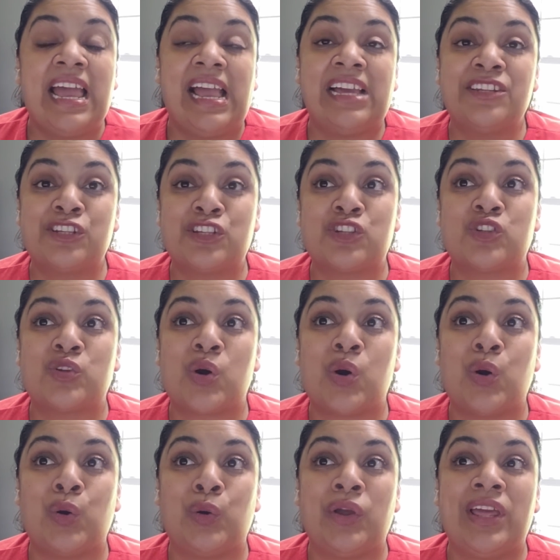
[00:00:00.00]
And
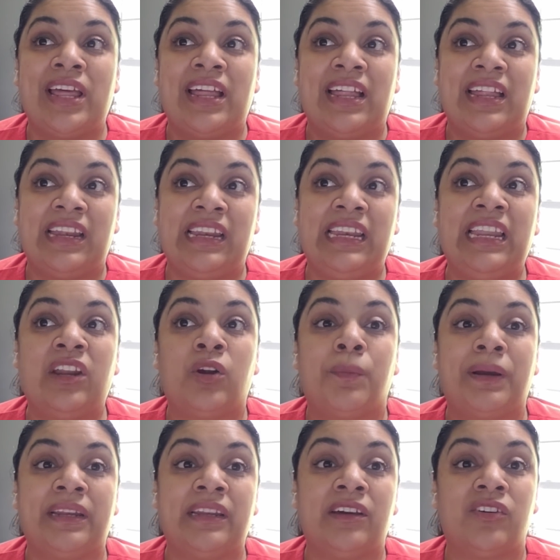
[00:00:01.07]
so little
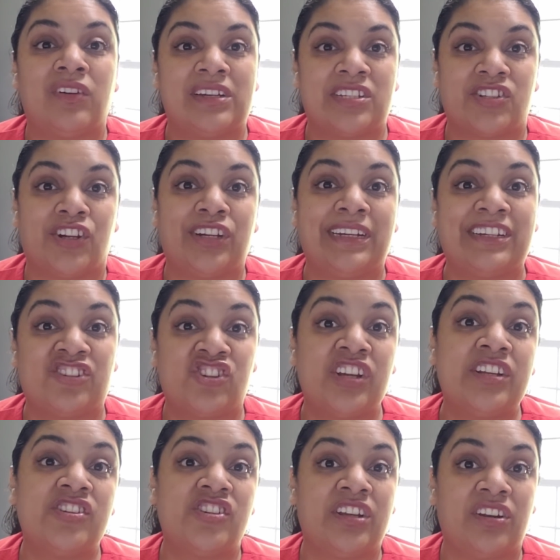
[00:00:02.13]
by little, I started
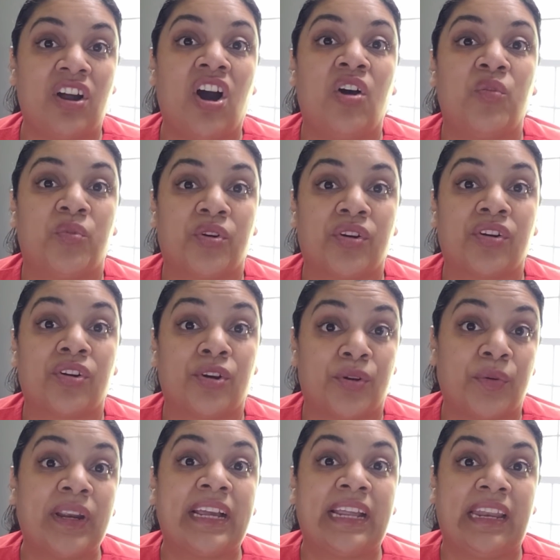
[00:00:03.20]
changing our
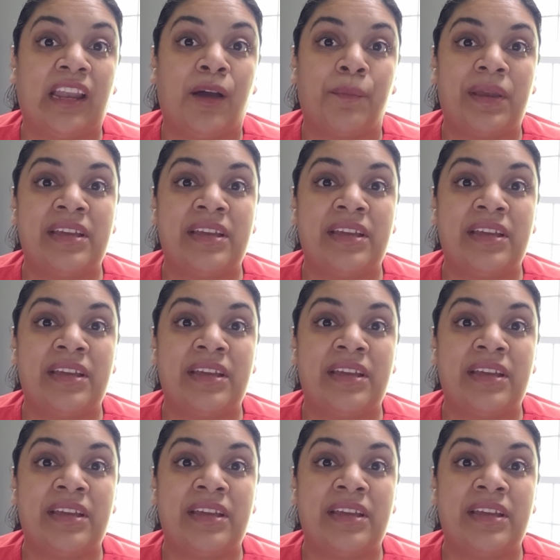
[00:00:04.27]
curriculum.